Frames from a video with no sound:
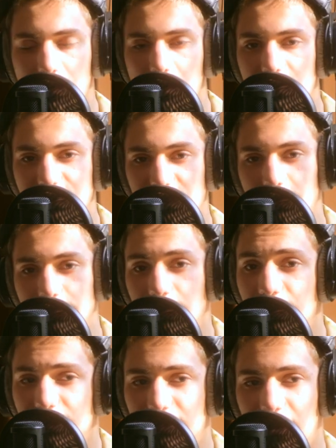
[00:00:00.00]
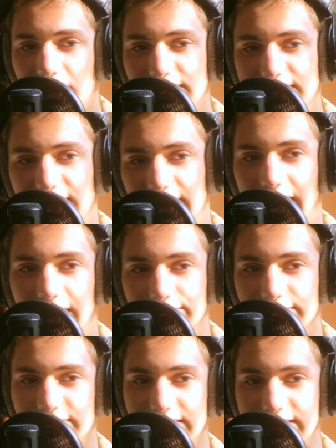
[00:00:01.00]
So running costs, I can't really
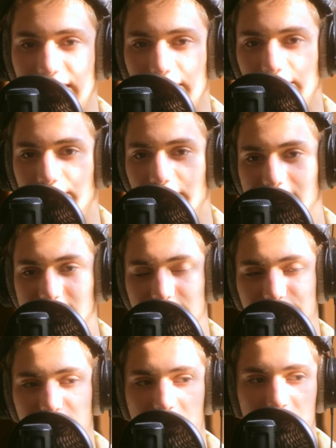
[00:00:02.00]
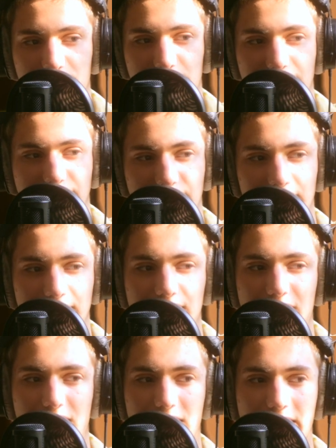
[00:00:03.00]
tell you because I've not been in it,
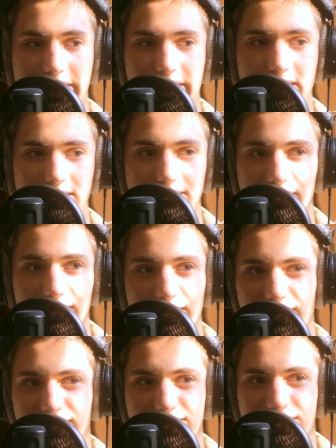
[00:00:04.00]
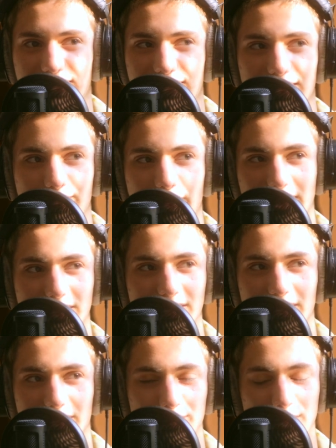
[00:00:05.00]
and it's going to depend on
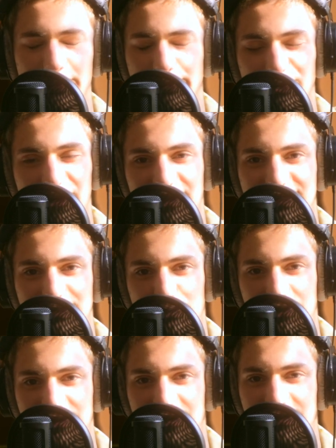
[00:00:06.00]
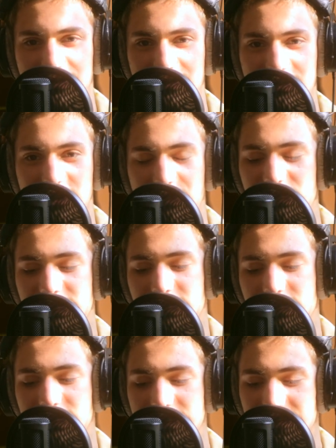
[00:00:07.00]
what breaks and what doesn't. So I'm just going to
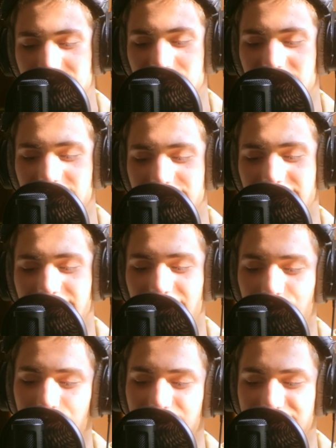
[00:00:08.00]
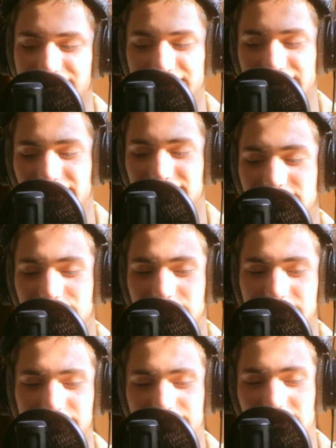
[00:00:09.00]
skip that right now because I can't you any
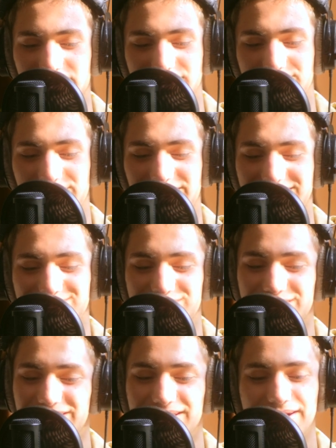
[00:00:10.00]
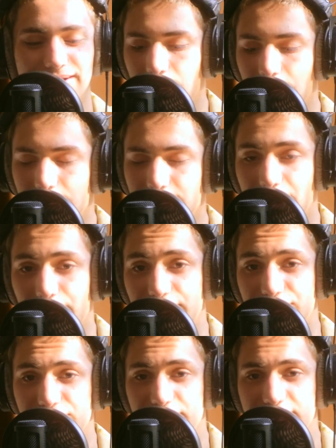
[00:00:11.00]
valuable input. Now,
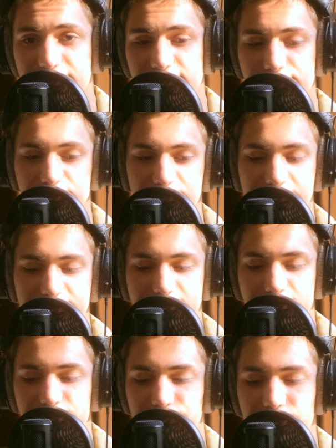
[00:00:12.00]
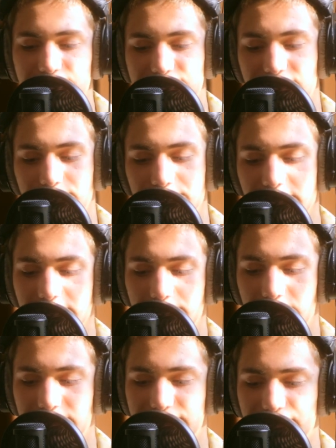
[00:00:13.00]
insurances was a big deal to me because I really wanted
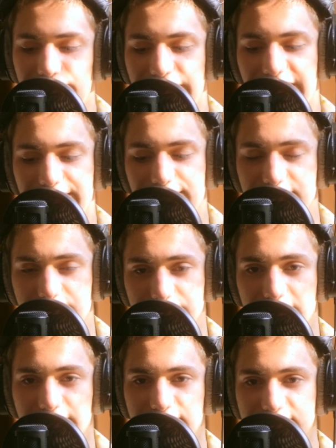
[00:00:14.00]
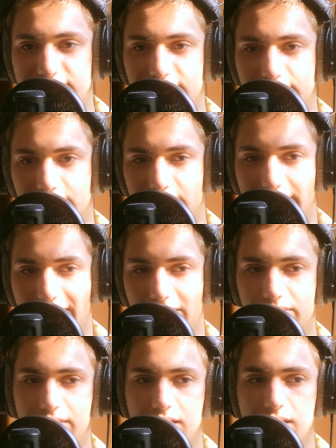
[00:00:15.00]
to be able to drive this thing right now,
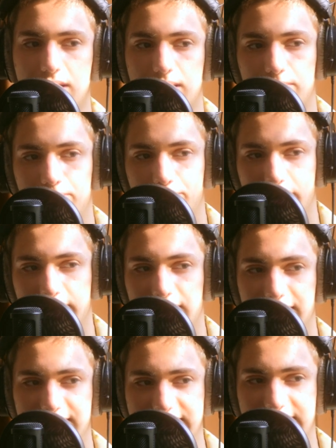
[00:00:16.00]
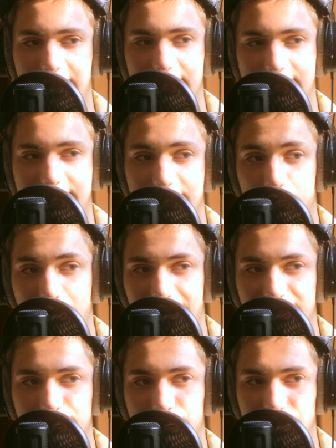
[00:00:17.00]
but I decided to wait
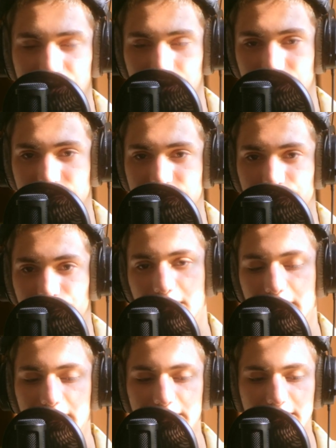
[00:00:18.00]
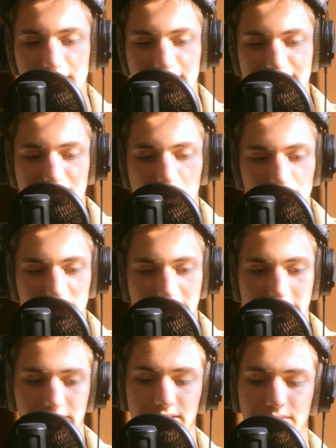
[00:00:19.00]
because here it gets
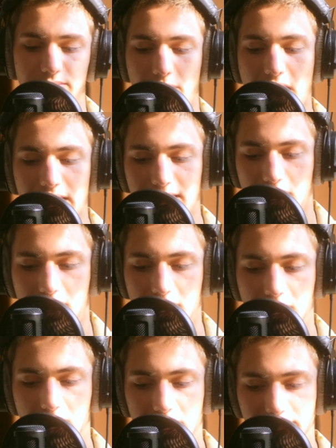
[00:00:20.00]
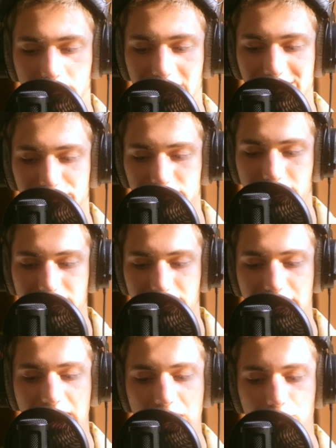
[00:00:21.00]
complicated. My car on paper right
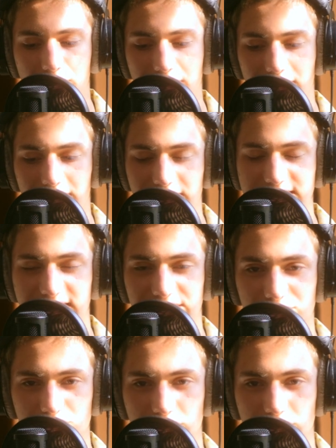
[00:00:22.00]
now is a truck.